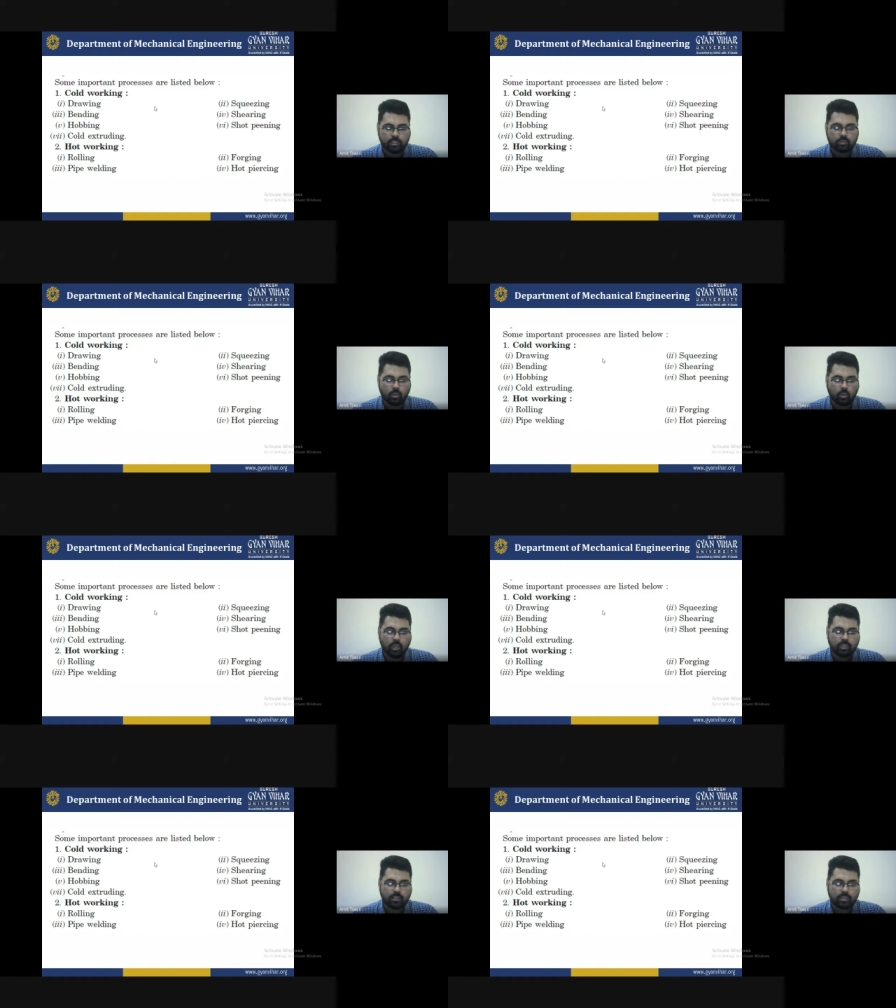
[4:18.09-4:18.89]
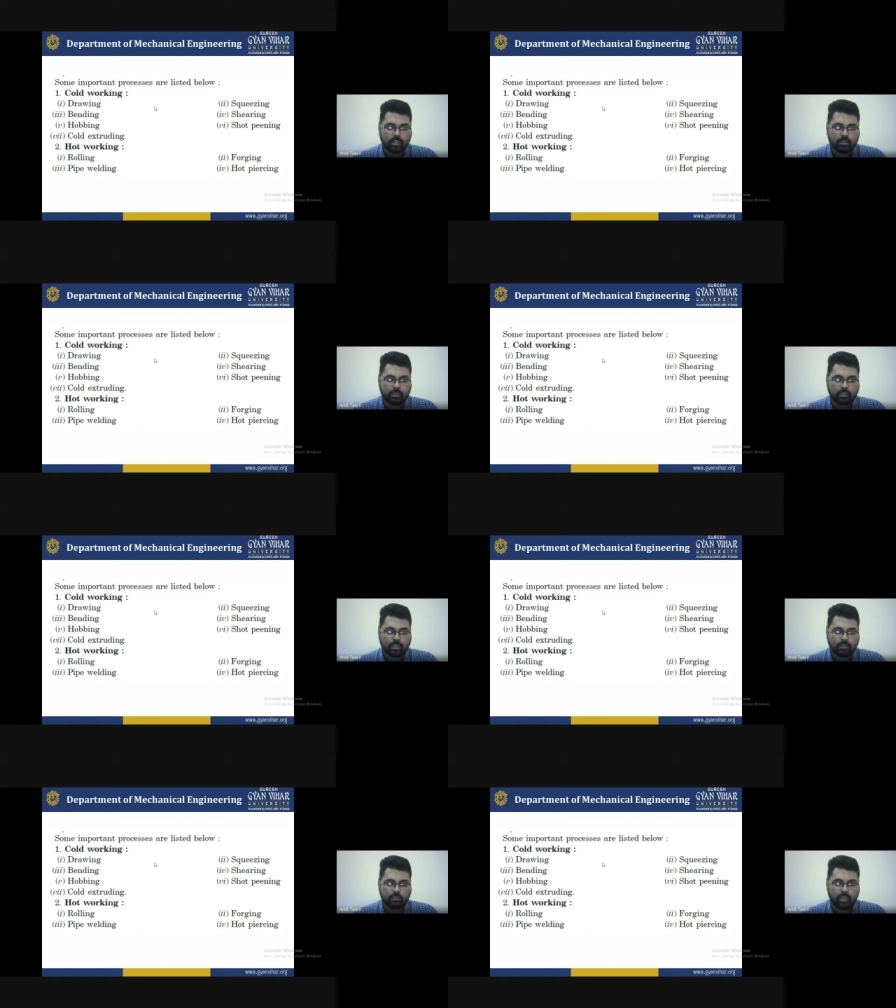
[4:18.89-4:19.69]
These all are the technique
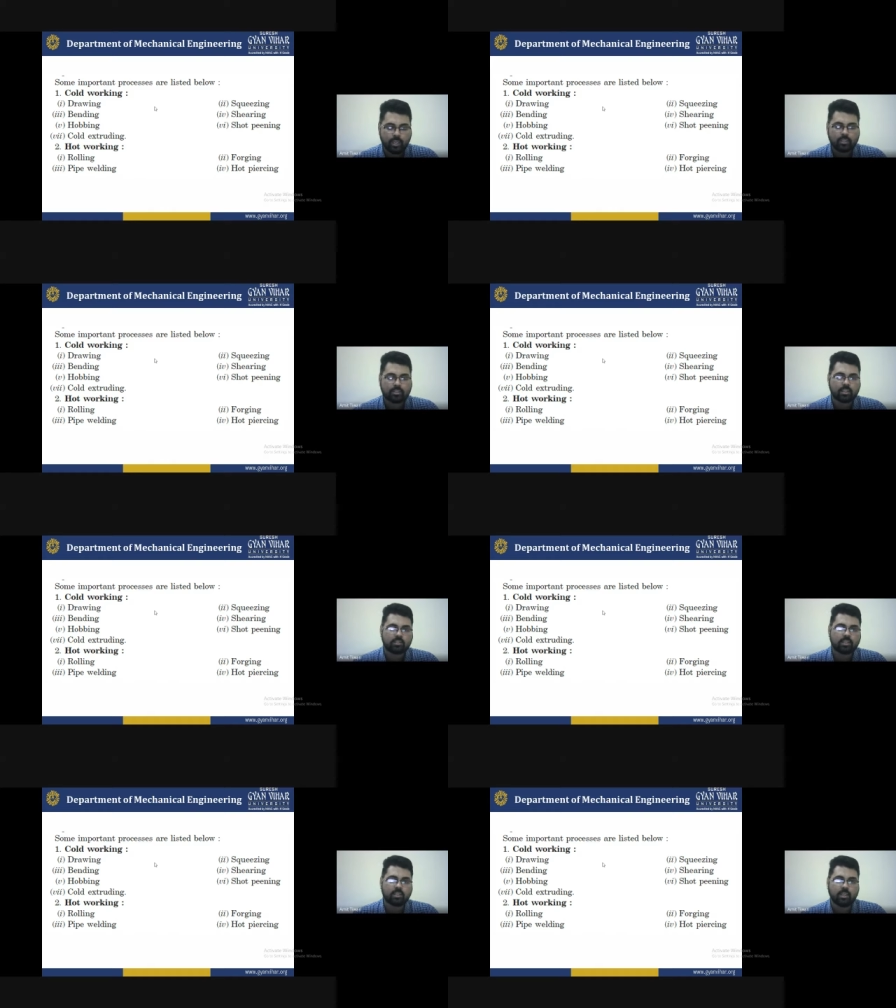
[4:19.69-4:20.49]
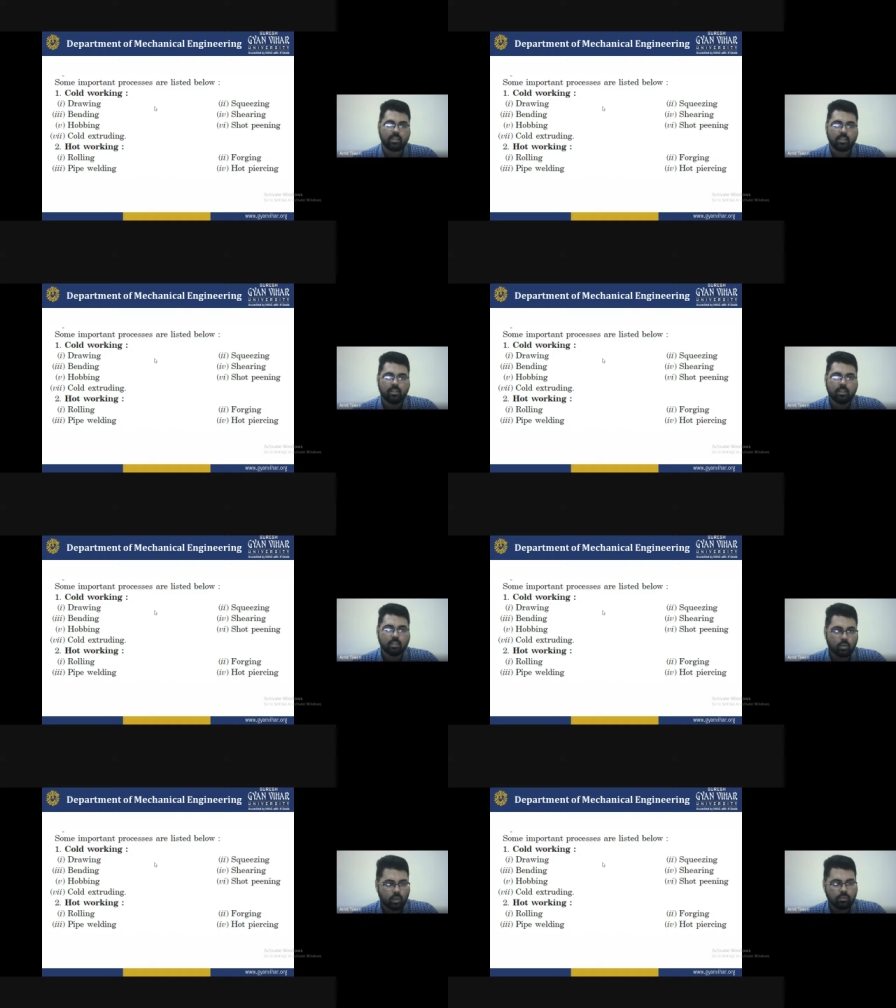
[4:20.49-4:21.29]
basically we are discussed in the
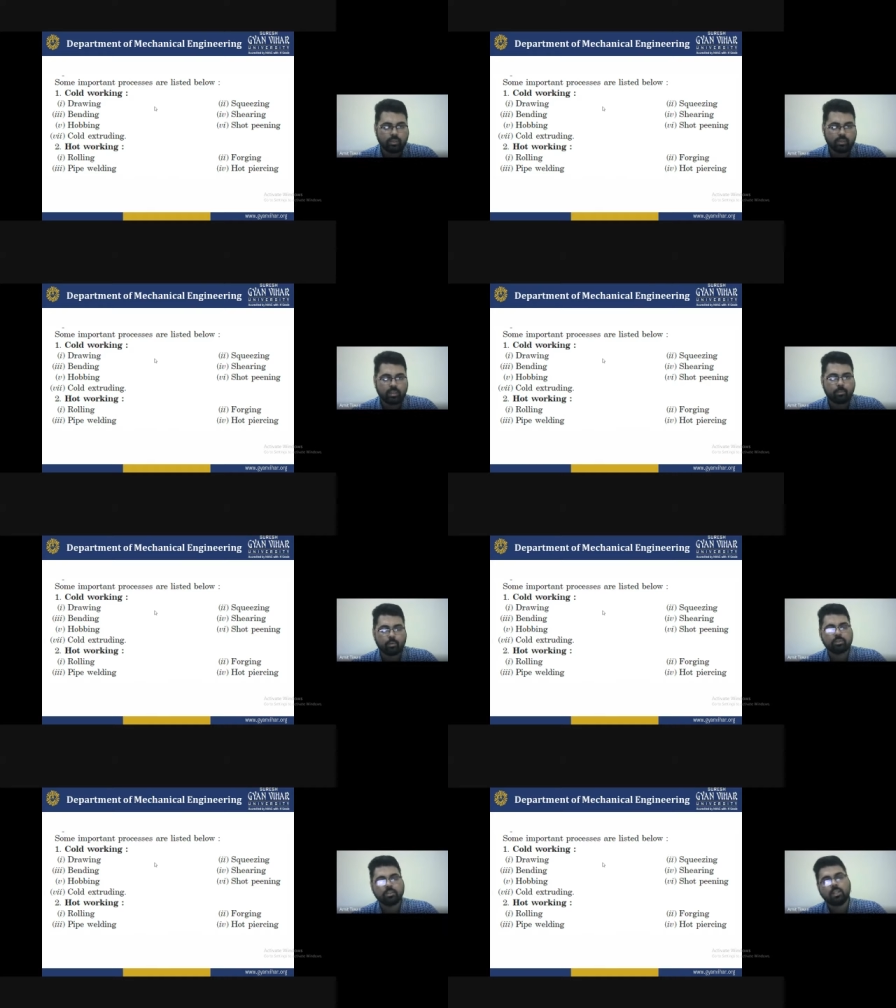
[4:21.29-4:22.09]
cold working processes.